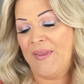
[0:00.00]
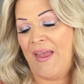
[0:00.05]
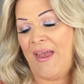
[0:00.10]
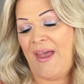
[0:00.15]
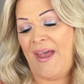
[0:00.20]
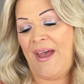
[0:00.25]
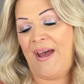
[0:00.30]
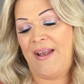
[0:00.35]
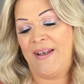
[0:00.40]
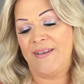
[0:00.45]

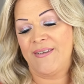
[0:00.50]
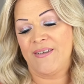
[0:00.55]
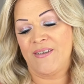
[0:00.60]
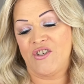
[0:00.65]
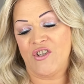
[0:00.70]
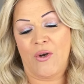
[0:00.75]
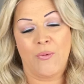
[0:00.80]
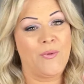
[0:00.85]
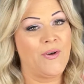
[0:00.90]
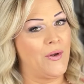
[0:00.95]
And
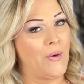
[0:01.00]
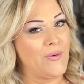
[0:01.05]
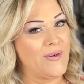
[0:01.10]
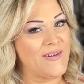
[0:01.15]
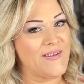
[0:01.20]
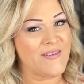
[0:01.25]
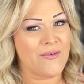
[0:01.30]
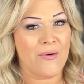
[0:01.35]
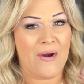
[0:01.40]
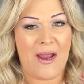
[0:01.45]
Jon Renau
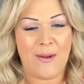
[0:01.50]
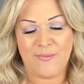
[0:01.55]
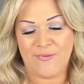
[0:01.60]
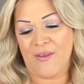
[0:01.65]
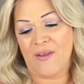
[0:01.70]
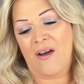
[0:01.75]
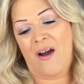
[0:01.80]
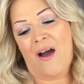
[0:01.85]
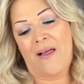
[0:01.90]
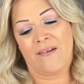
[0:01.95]
describes the
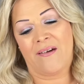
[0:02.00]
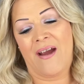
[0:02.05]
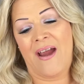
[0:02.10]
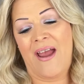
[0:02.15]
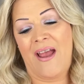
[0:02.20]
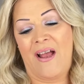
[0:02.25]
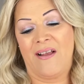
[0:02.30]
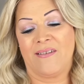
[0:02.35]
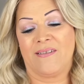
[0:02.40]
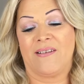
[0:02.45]
color
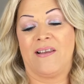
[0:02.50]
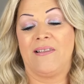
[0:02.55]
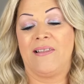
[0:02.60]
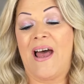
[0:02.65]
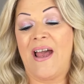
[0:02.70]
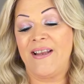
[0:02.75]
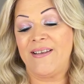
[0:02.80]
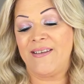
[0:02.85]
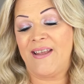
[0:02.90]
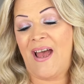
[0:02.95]
as a
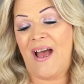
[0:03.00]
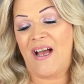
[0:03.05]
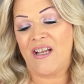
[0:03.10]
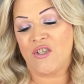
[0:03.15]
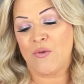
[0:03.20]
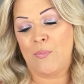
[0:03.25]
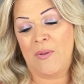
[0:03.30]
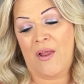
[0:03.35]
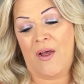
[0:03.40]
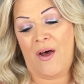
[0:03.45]
light
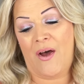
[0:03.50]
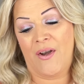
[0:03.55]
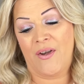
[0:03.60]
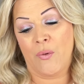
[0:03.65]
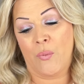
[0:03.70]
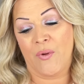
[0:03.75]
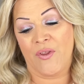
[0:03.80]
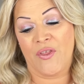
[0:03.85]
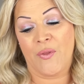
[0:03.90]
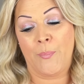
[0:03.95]
ash blonde
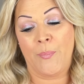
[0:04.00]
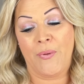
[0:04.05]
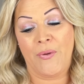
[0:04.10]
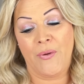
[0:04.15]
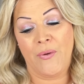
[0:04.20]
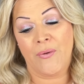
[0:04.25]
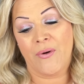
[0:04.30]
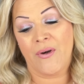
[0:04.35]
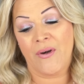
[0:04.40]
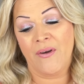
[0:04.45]
with
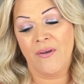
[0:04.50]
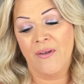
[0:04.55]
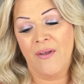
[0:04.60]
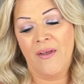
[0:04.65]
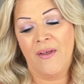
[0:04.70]
pure